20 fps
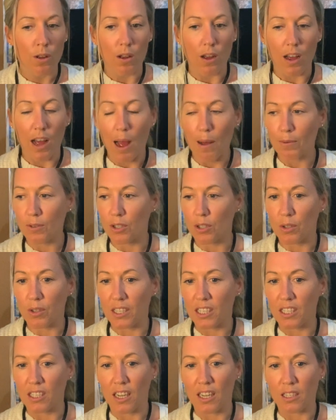
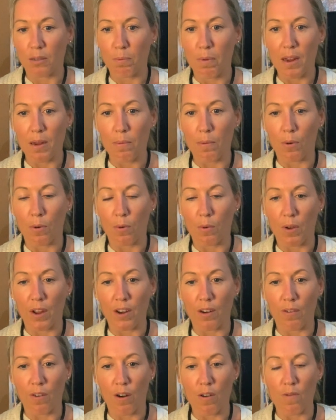absolutely as people
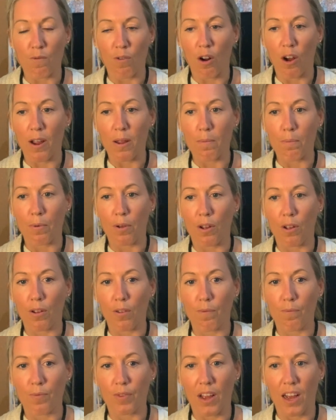in our own right, but
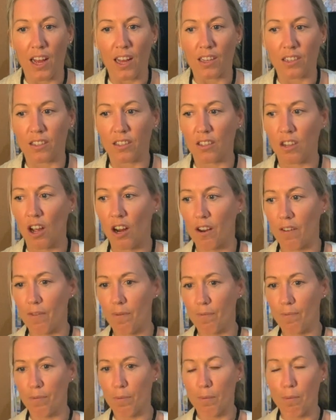as kind
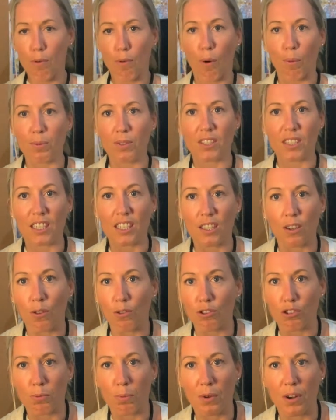of property
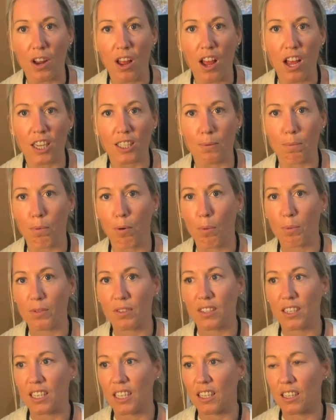entrepreneurs,
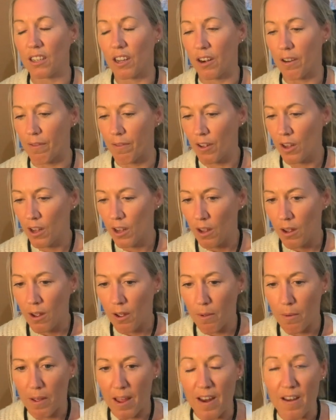property kind of
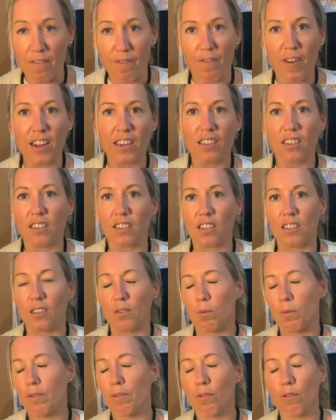
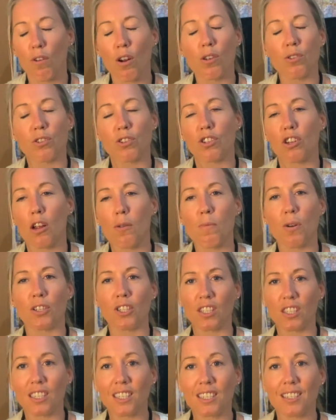investors, we've grown so
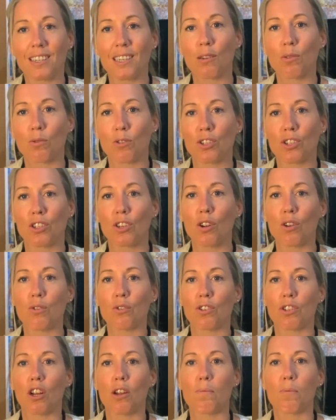much, and there's still
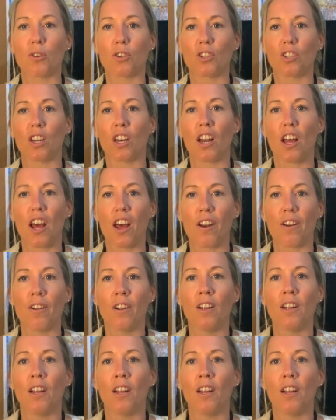so much to learn.